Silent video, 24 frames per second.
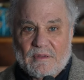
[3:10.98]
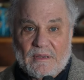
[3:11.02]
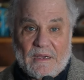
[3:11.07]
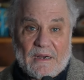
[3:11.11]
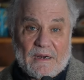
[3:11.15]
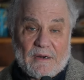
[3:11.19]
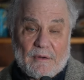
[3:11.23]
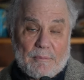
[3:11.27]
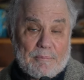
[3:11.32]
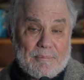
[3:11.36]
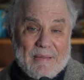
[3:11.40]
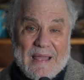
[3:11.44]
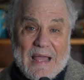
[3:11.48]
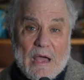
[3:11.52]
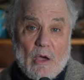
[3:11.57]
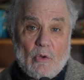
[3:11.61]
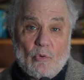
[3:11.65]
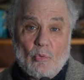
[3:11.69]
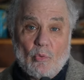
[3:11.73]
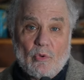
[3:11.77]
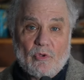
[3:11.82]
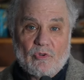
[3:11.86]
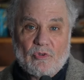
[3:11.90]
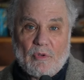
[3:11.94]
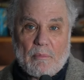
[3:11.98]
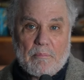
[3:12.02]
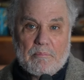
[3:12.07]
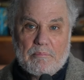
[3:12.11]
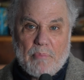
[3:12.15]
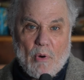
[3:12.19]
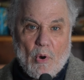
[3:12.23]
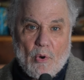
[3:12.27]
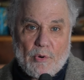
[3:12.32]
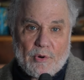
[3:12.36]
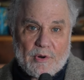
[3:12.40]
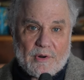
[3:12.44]
I don't know. Pound was
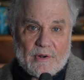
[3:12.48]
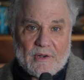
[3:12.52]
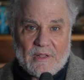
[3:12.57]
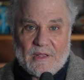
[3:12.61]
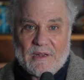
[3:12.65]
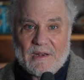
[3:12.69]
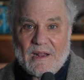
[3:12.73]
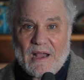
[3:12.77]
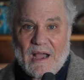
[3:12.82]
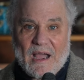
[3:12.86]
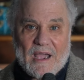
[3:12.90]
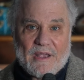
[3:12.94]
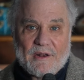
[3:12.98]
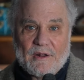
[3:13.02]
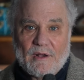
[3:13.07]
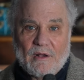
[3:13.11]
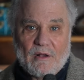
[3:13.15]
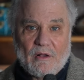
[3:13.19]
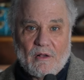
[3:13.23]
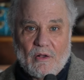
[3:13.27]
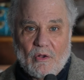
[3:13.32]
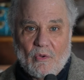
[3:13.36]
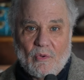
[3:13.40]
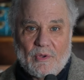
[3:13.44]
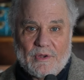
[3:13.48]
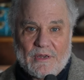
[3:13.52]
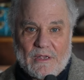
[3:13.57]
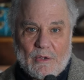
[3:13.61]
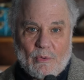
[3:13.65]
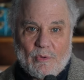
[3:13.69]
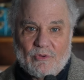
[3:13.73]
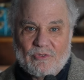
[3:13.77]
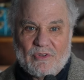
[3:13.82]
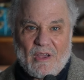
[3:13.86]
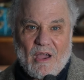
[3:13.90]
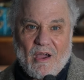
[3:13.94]
born in Idaho and he
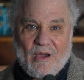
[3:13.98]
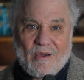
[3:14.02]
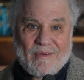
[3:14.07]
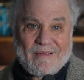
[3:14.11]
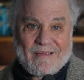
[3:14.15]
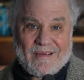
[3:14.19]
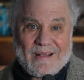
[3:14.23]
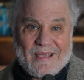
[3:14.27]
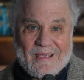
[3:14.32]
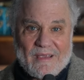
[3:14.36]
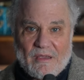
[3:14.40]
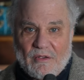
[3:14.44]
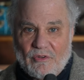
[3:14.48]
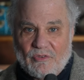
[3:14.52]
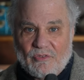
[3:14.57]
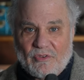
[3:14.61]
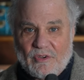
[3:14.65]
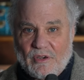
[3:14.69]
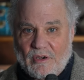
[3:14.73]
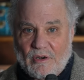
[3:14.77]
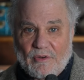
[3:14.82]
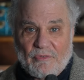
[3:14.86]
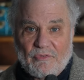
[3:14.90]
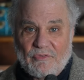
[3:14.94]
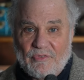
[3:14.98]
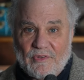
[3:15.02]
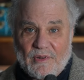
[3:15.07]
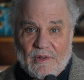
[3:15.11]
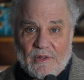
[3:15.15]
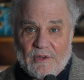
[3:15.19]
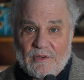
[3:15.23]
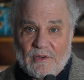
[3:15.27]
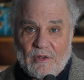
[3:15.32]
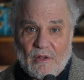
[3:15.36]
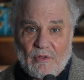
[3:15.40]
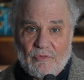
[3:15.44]
was raised near
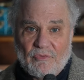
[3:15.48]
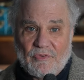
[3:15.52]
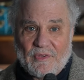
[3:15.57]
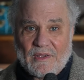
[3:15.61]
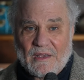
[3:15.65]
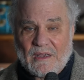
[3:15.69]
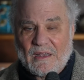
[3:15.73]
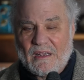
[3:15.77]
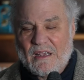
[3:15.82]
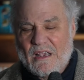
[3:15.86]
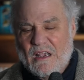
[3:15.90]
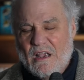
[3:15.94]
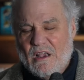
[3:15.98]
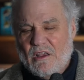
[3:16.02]
Philadelphia,